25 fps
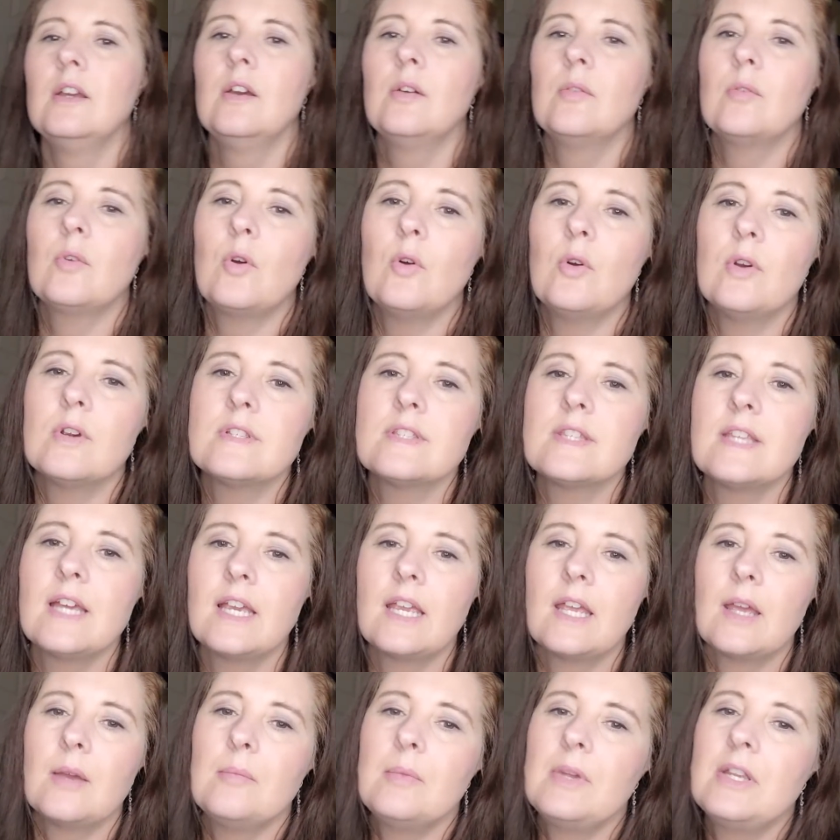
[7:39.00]
Of course,
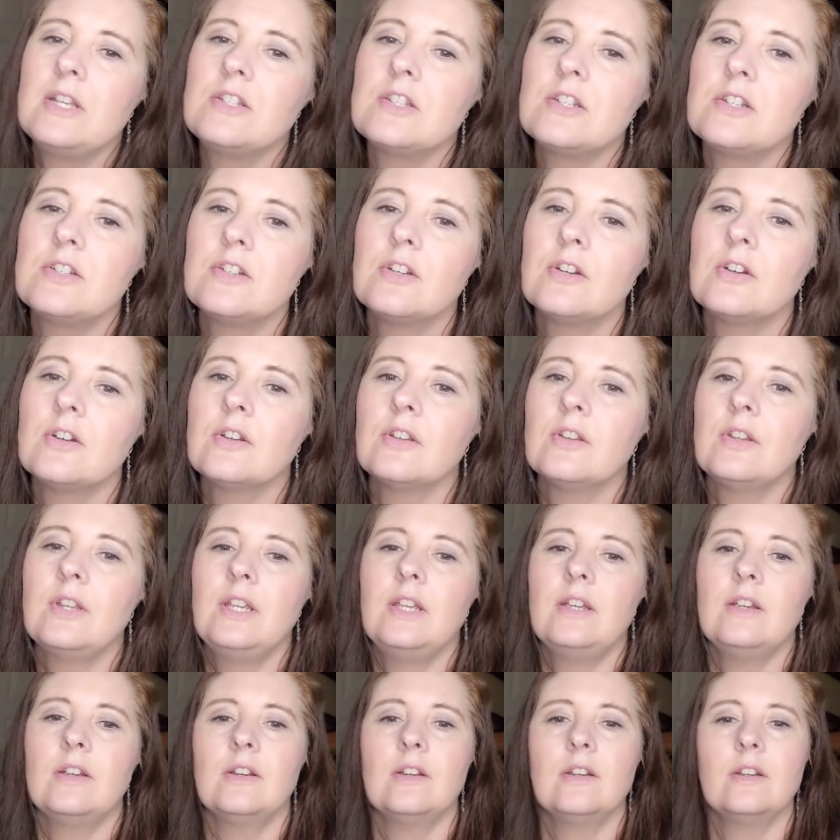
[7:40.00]
like I mentioned
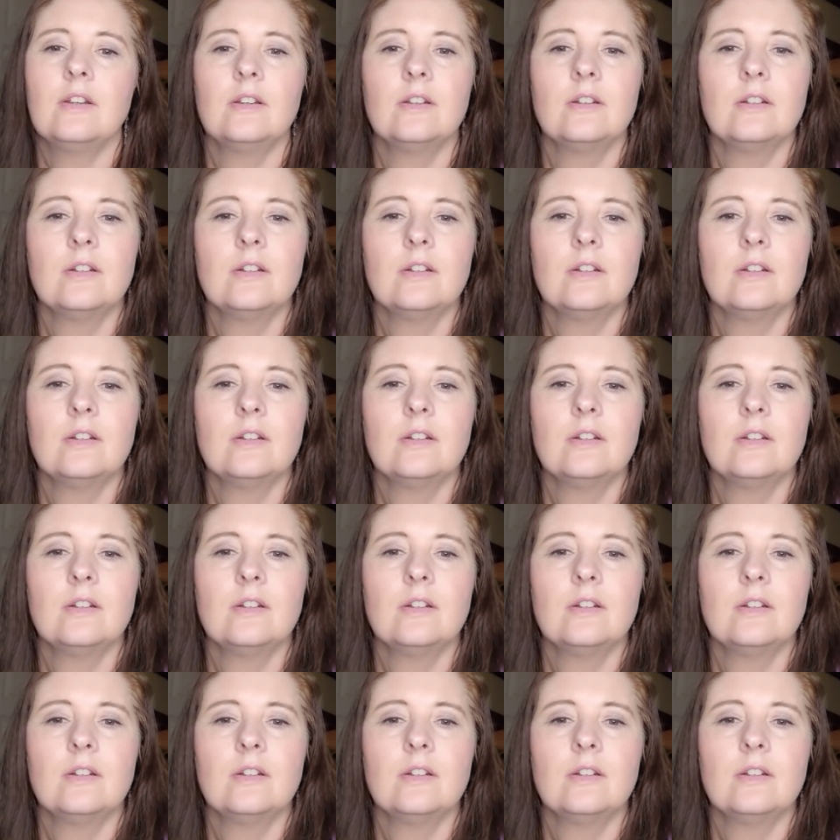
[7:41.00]
earlier,